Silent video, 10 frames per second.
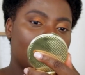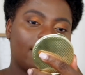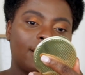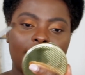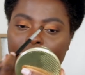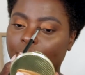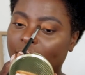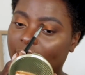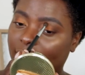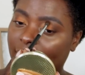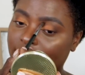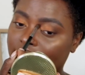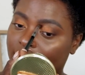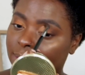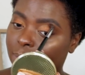nothing, I didn't put any
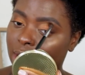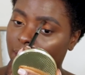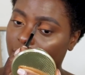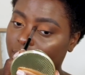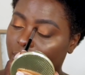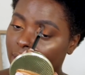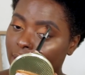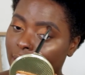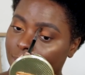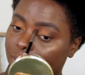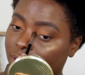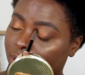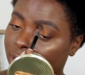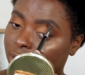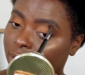excess product. I'm just
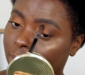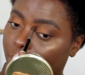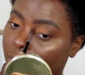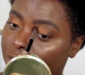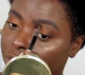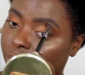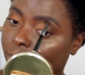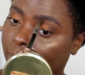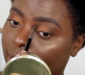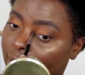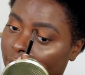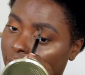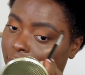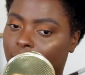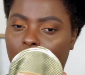using the same brush to blend
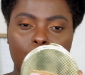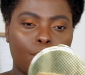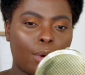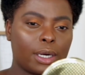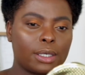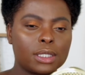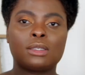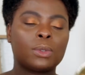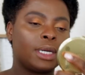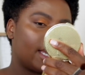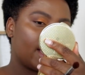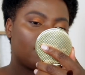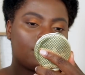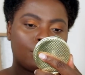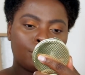the inner corners. This one
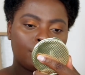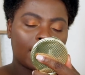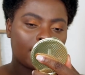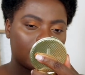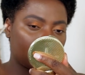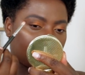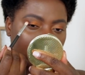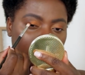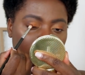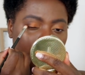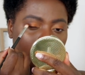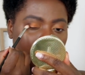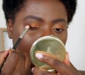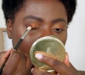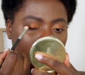again, nothing on it.
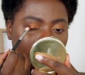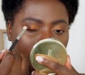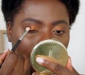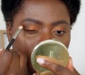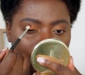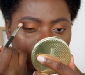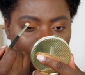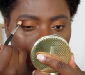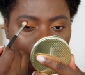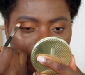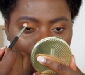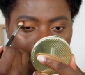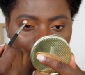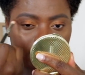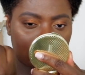I'm using that to just blend
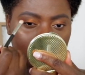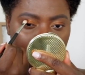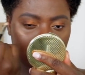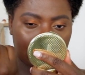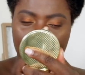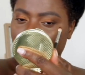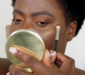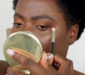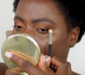this part out.